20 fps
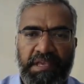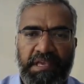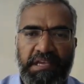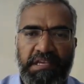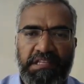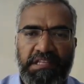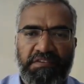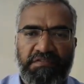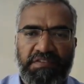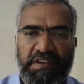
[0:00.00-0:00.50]

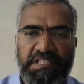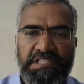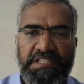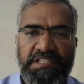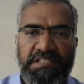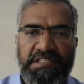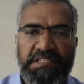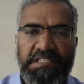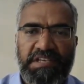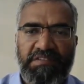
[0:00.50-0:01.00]
In the
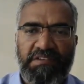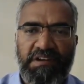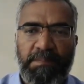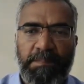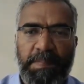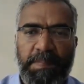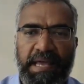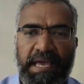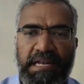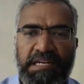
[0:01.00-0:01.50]
first
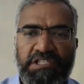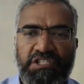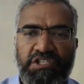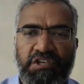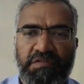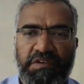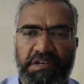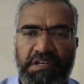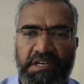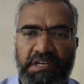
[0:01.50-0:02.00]
7 plans
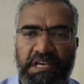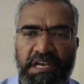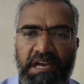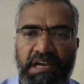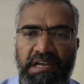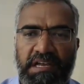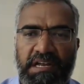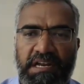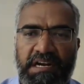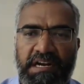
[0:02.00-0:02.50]
of
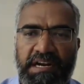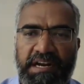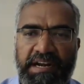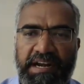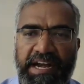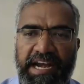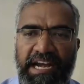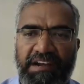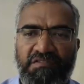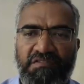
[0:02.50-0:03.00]
India,
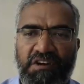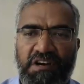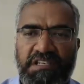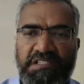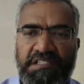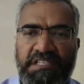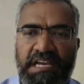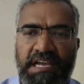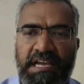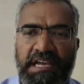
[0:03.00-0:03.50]
trade
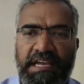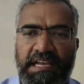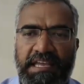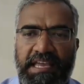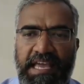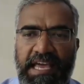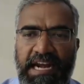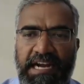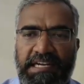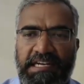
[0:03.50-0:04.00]
was
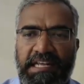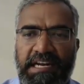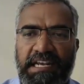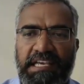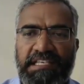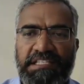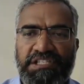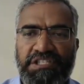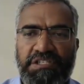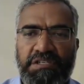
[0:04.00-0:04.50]

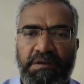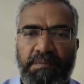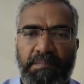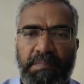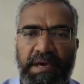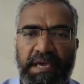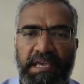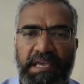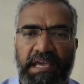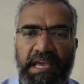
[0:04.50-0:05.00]
characterized
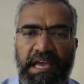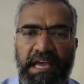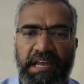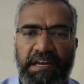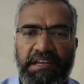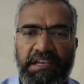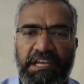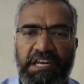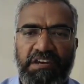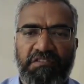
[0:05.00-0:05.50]
by
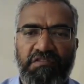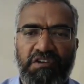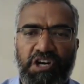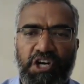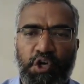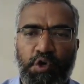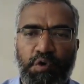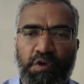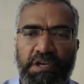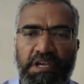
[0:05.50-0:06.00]
an
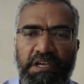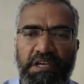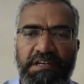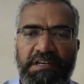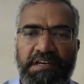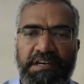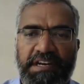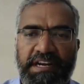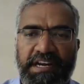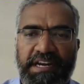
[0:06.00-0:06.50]

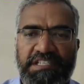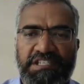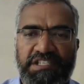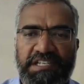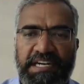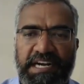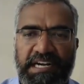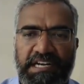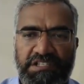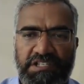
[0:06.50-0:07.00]
inward-looking trade
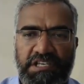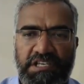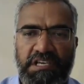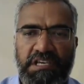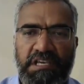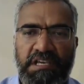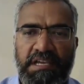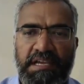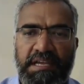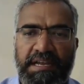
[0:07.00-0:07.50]

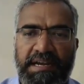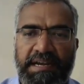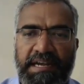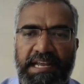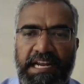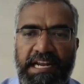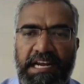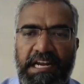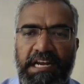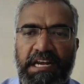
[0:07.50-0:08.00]
strategy,
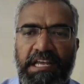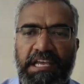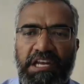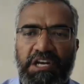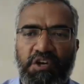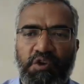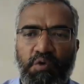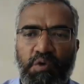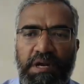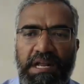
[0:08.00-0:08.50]
technically
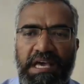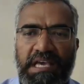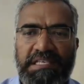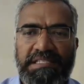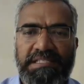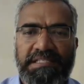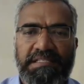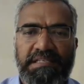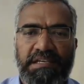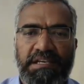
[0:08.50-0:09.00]
known
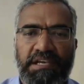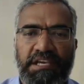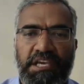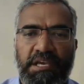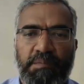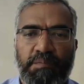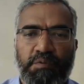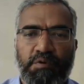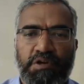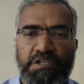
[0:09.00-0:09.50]
as
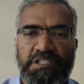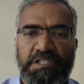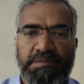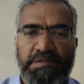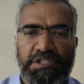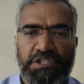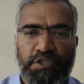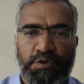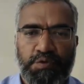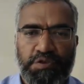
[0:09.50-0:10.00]
import
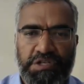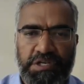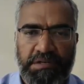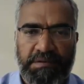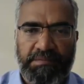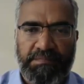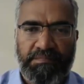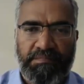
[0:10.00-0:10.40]
substitution.